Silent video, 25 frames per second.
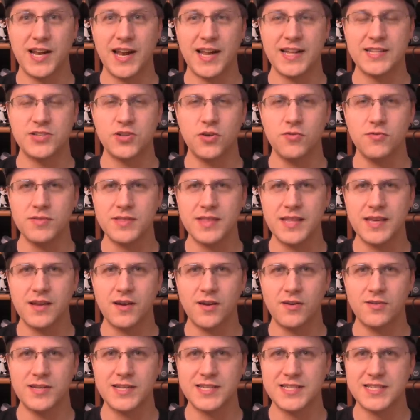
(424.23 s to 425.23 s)
and I don't think
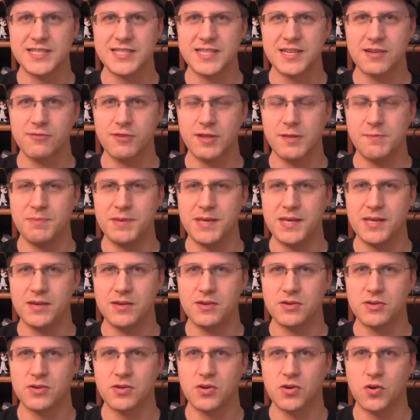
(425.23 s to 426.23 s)
are necessarily
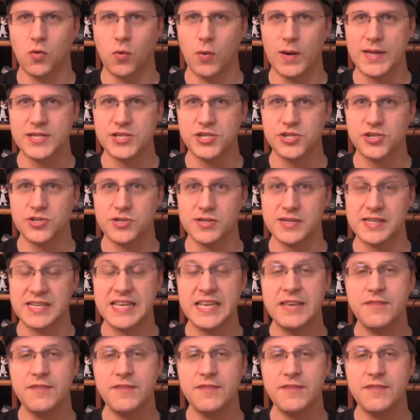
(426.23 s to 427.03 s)
being questioned,